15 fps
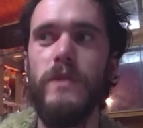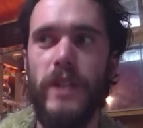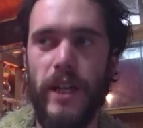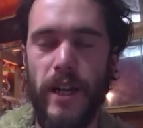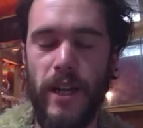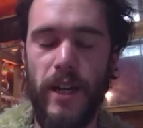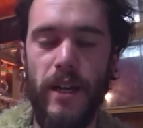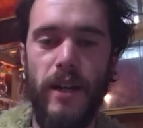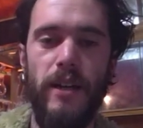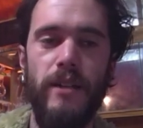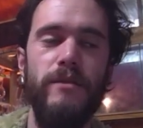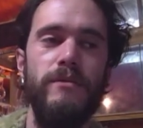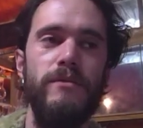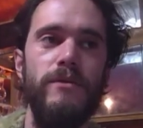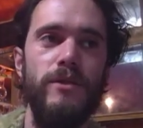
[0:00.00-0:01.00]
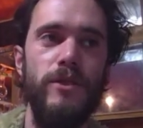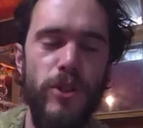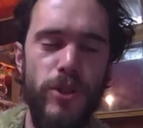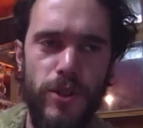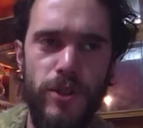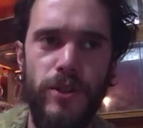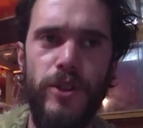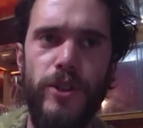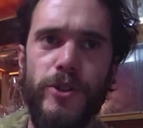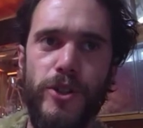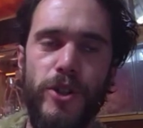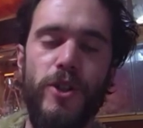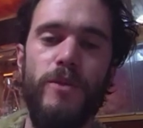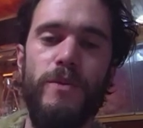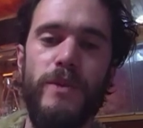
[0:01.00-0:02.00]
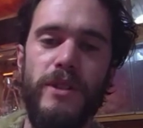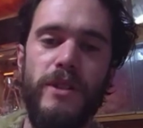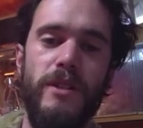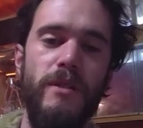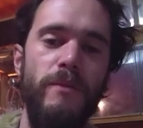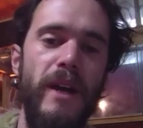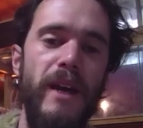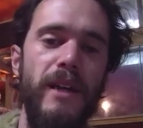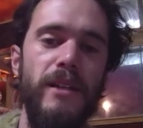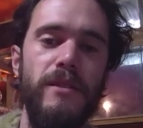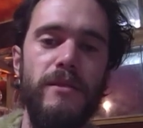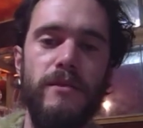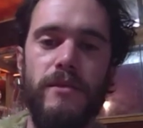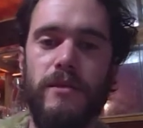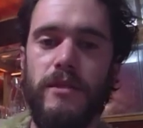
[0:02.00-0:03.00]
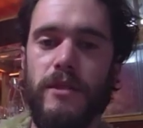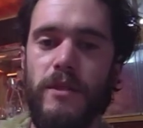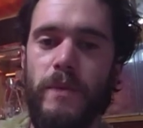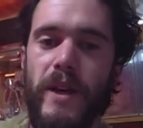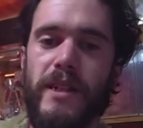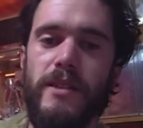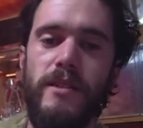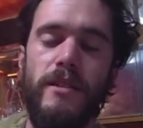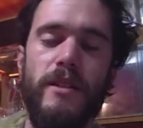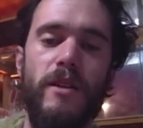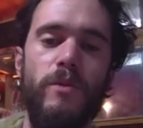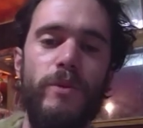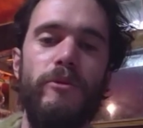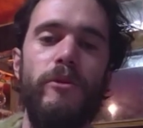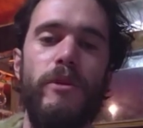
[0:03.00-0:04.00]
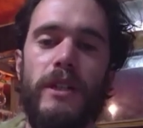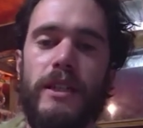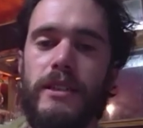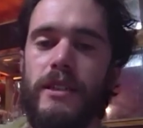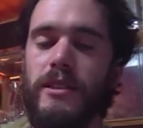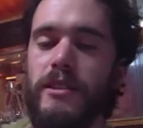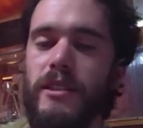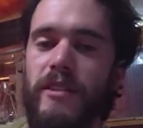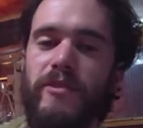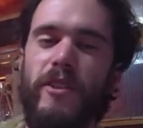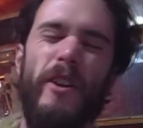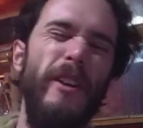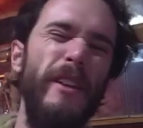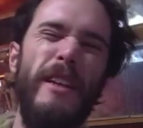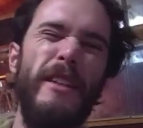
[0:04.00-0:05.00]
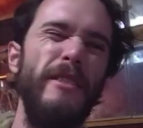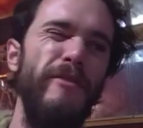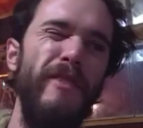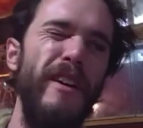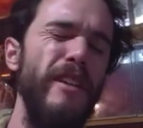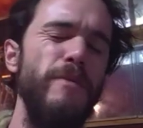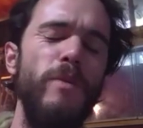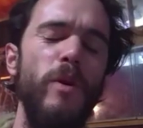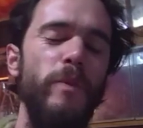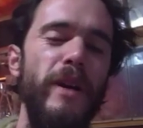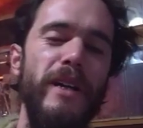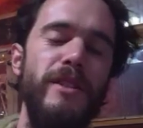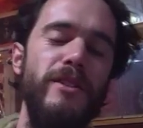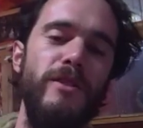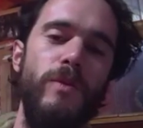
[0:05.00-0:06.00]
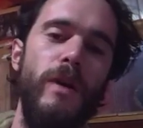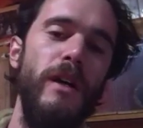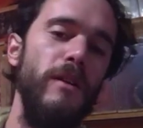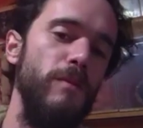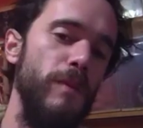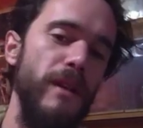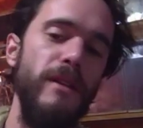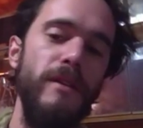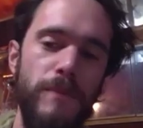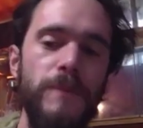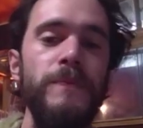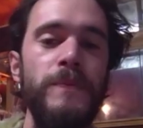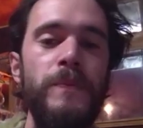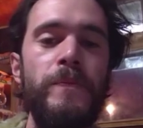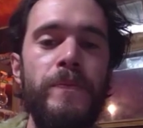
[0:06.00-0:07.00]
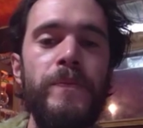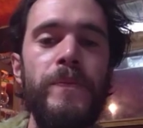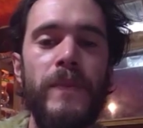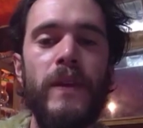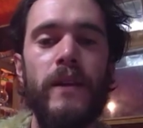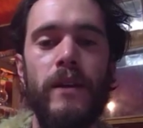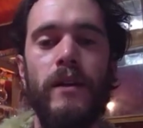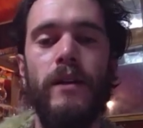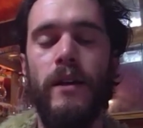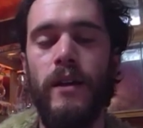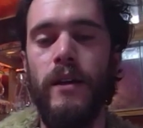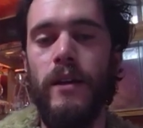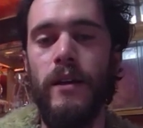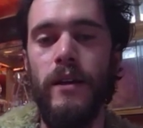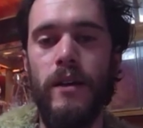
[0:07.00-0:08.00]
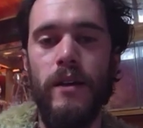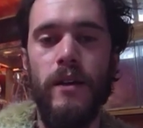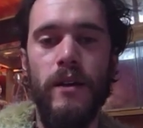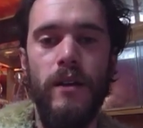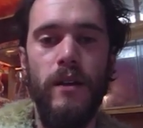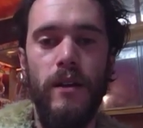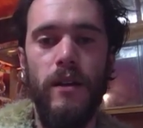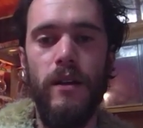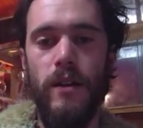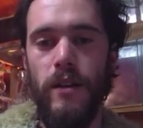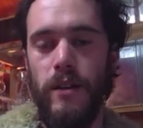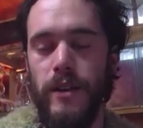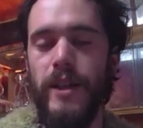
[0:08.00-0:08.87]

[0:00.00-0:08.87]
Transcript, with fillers: Yeah, and YouTube is the main space that I'll be releasing stuff on, and there's a Facebook page as well. But awesome, yeah, I'll have that all linked below.